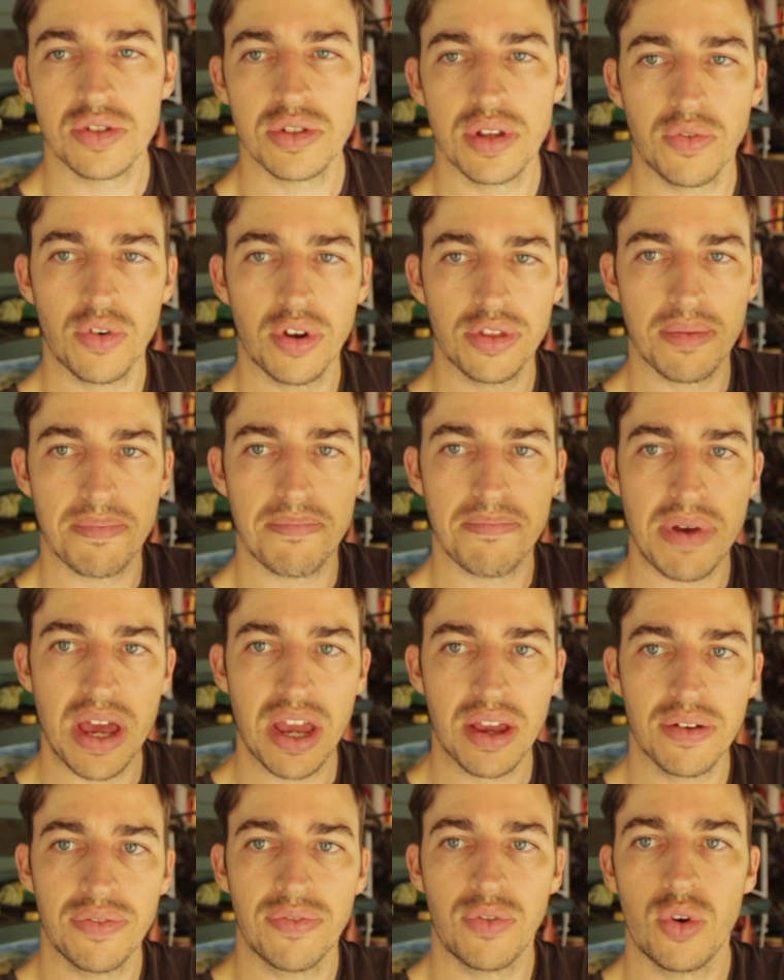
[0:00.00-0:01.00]
So I've got the
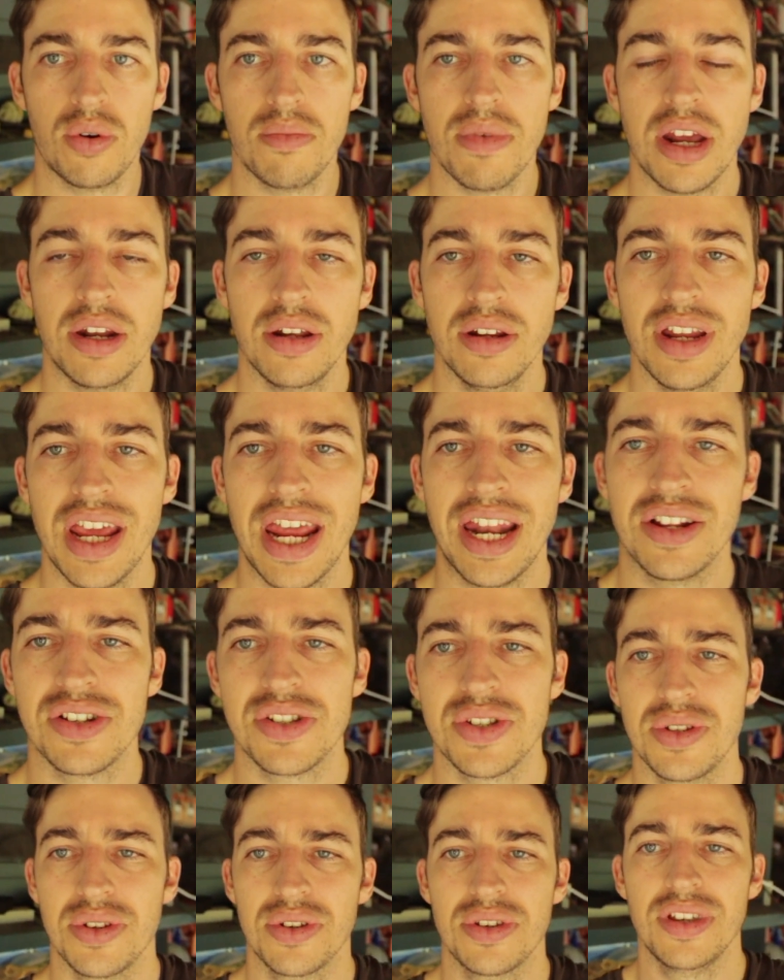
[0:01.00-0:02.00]
back floor mat in and
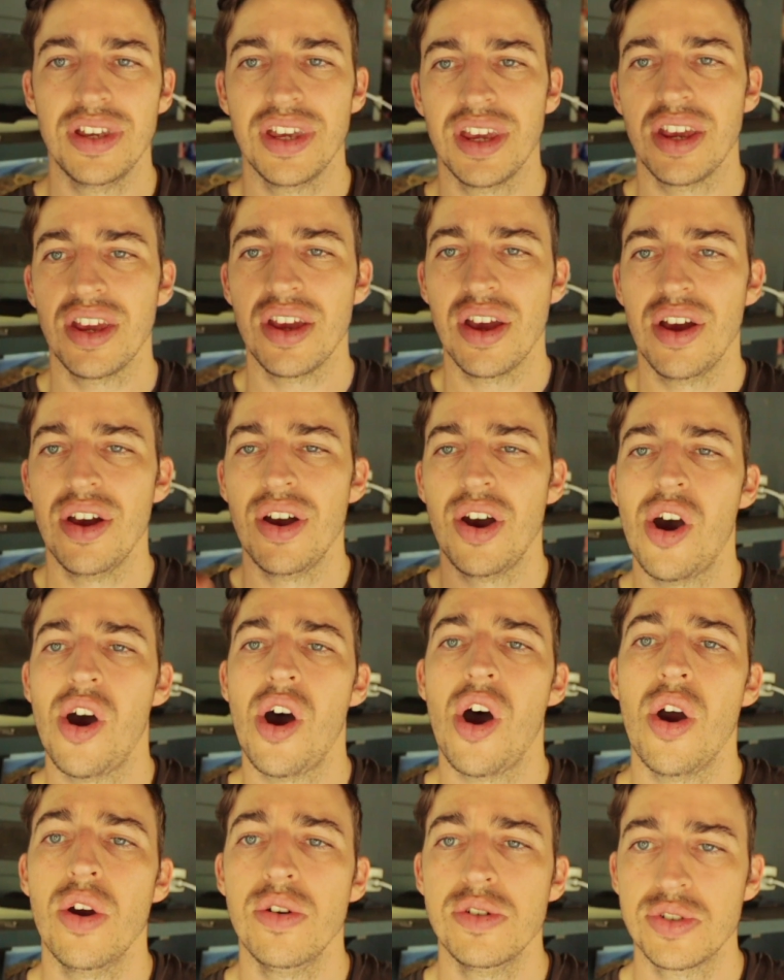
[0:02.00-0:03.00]
it's looking
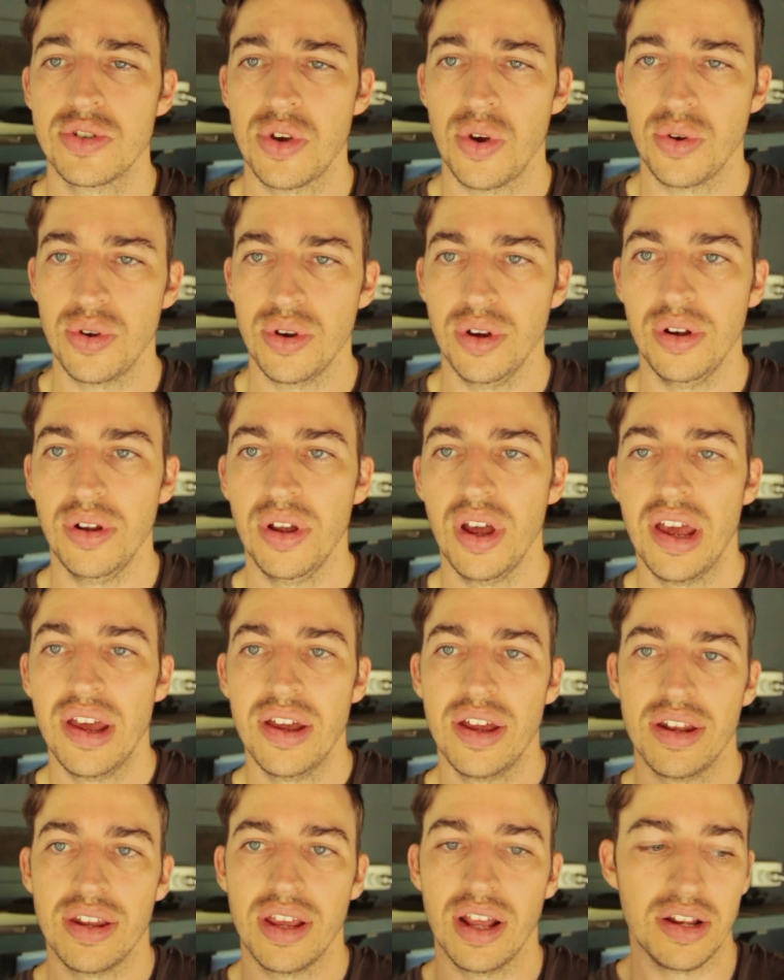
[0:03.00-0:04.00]
oh so good.
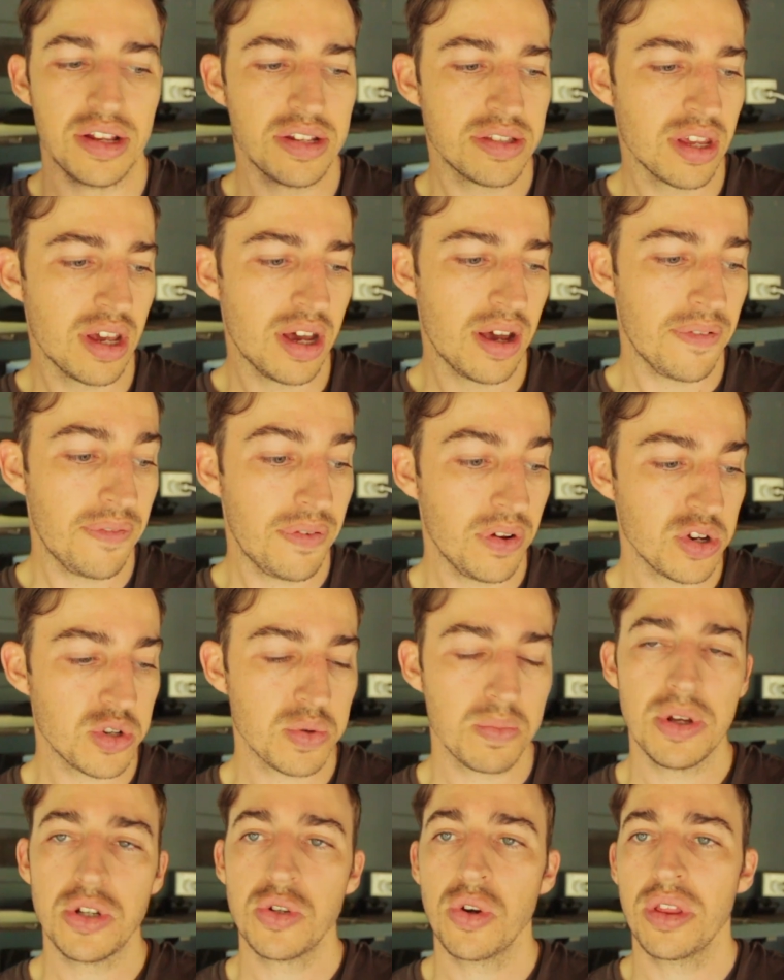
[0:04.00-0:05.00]
Now let's
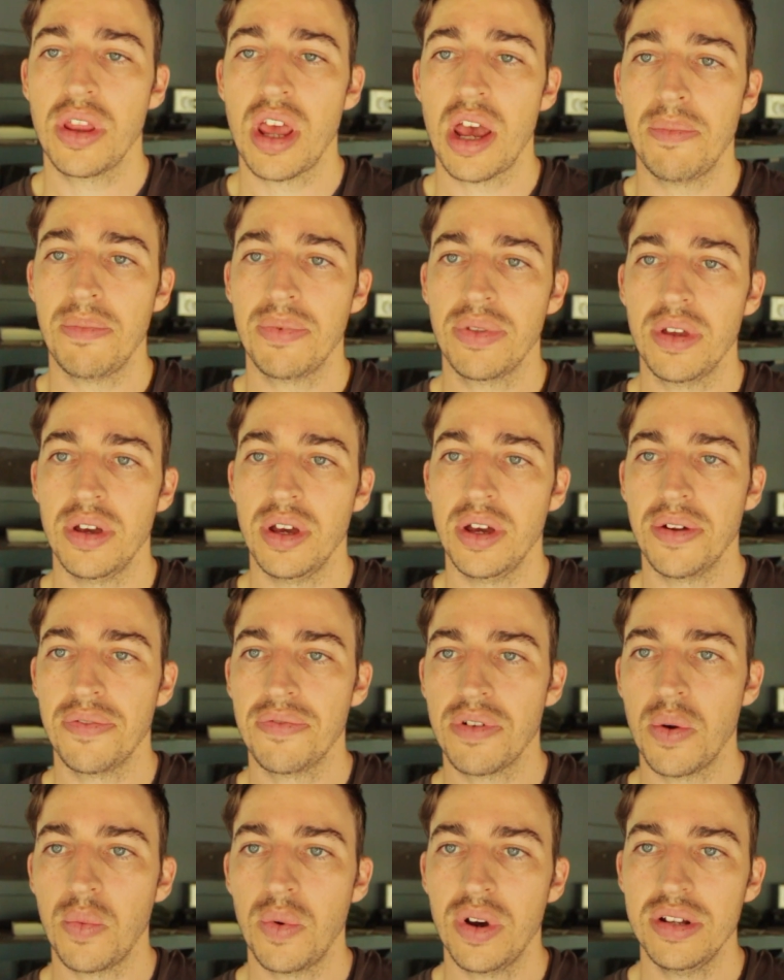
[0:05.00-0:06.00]
finish measuring up the
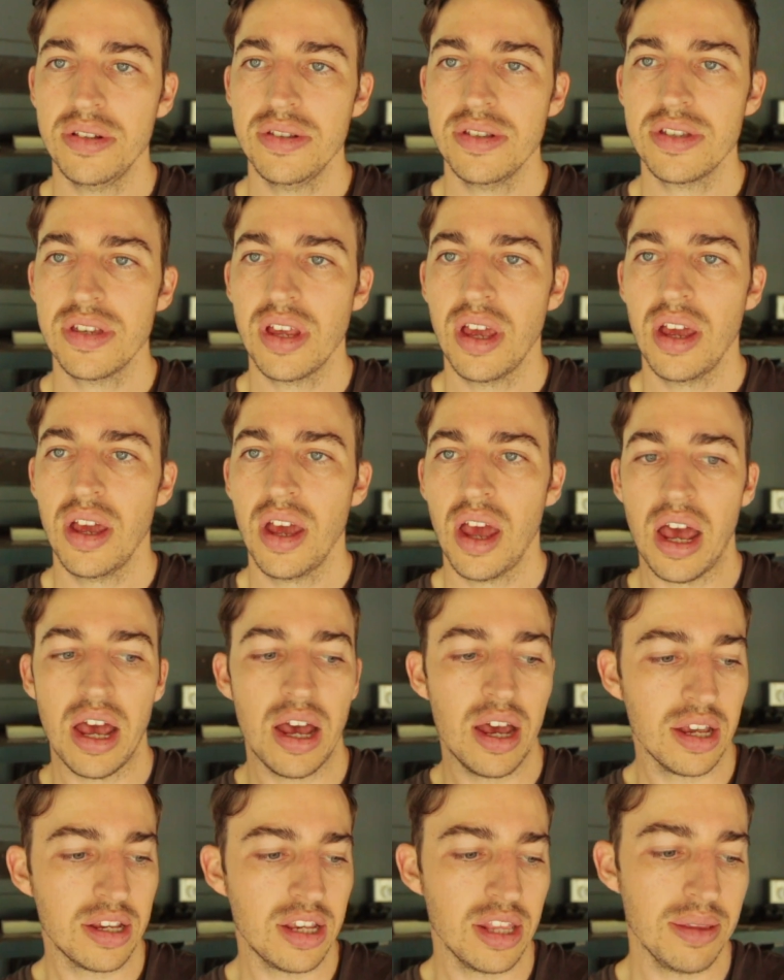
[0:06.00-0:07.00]
front ones,
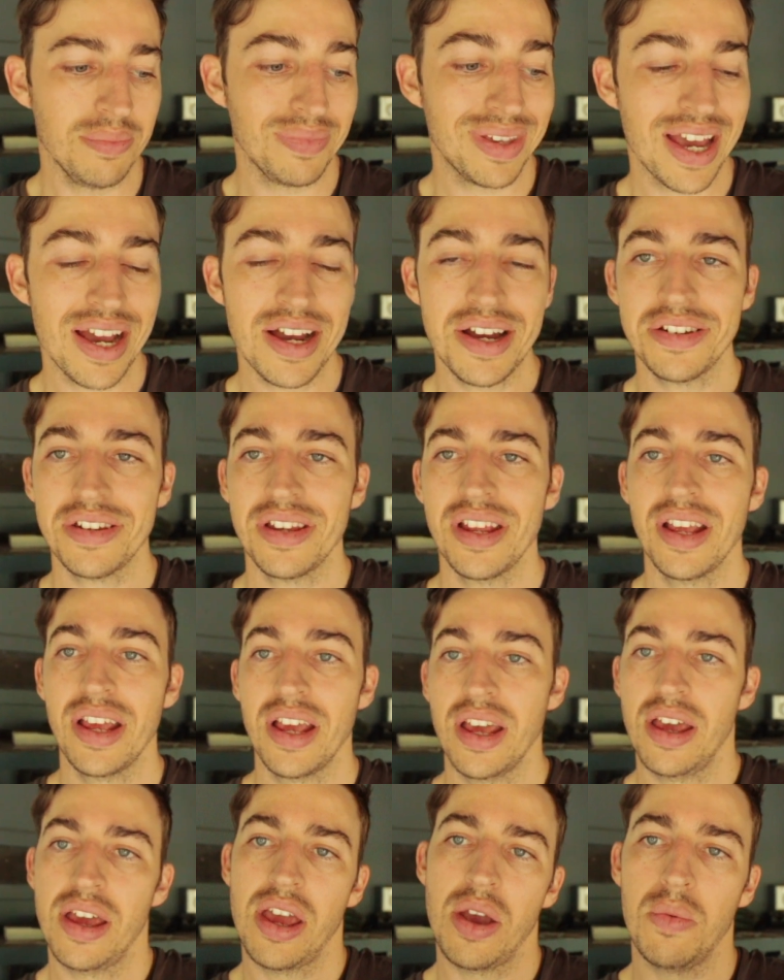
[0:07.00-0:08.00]
get them cut,
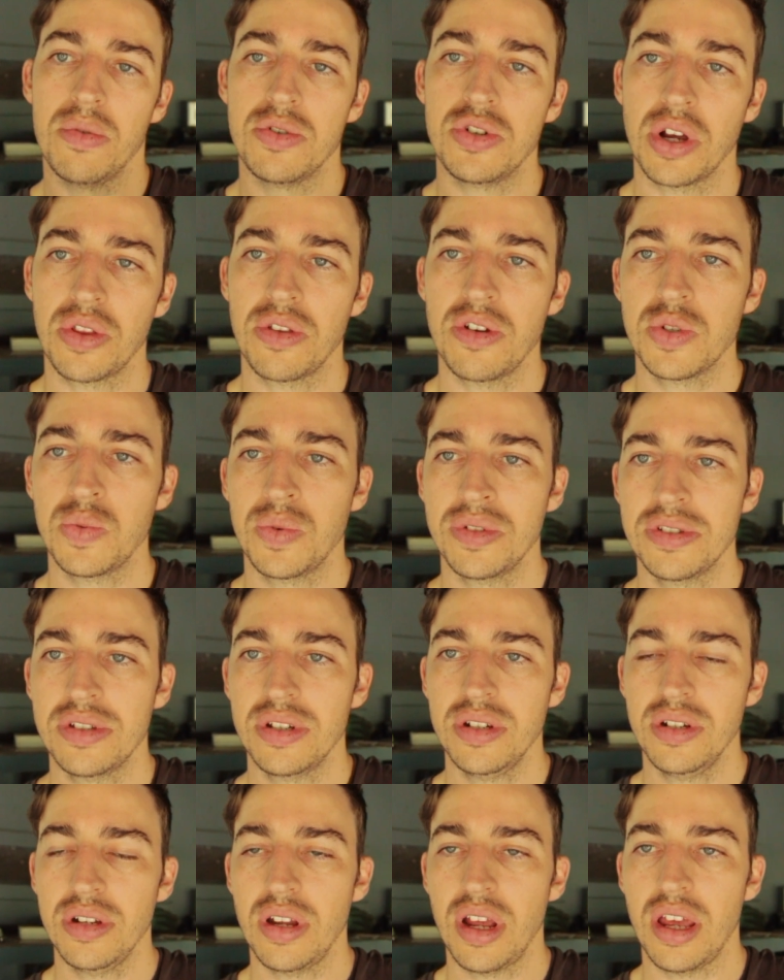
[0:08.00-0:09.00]
and we'll chuck those ones
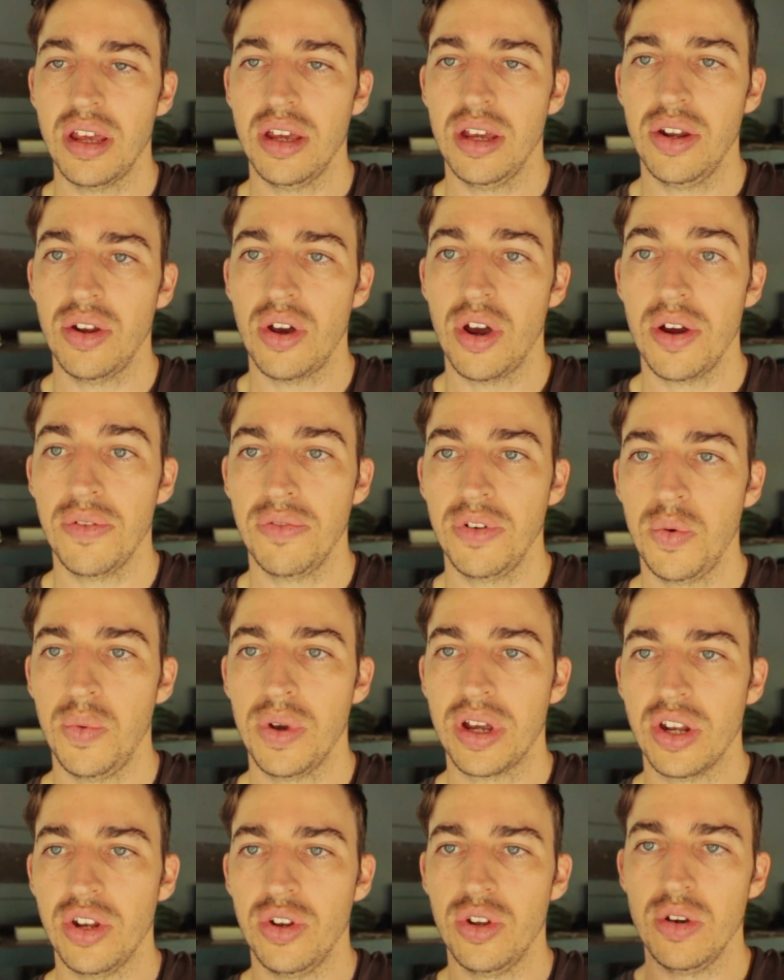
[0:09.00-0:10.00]
in and hopefully
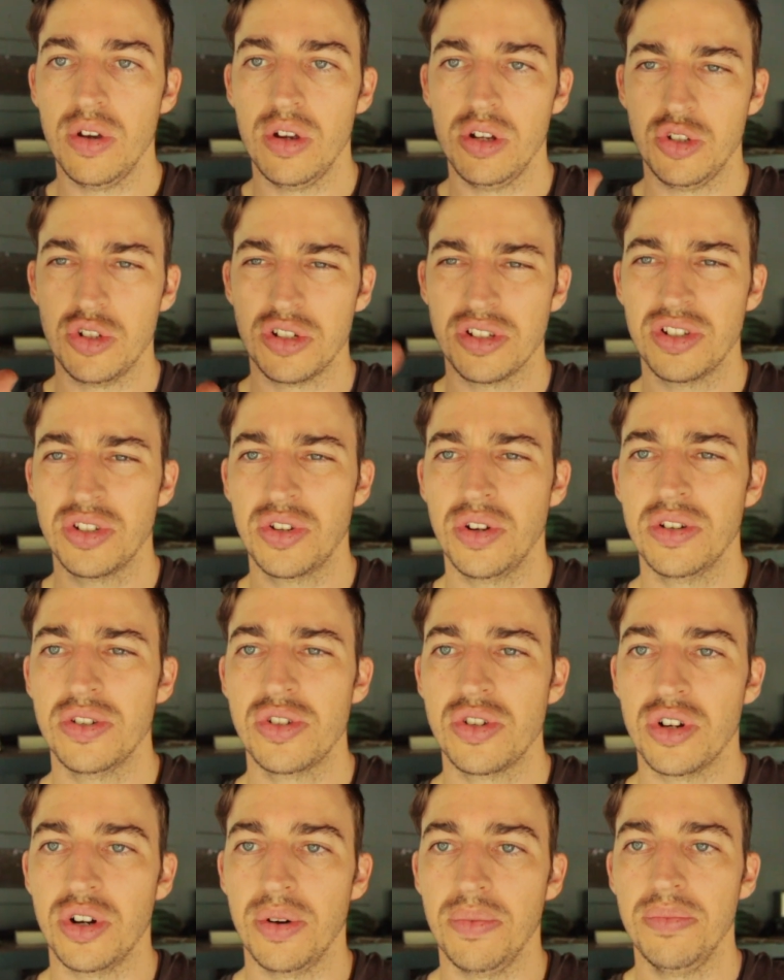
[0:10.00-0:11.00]
we can do just as good a
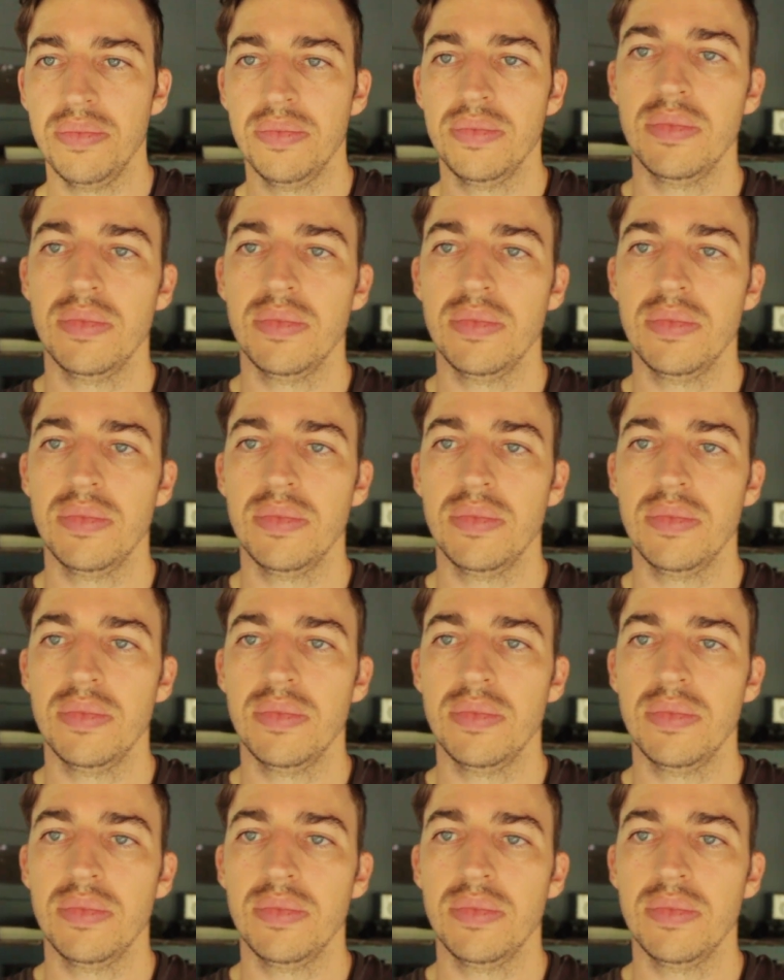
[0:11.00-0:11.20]
job.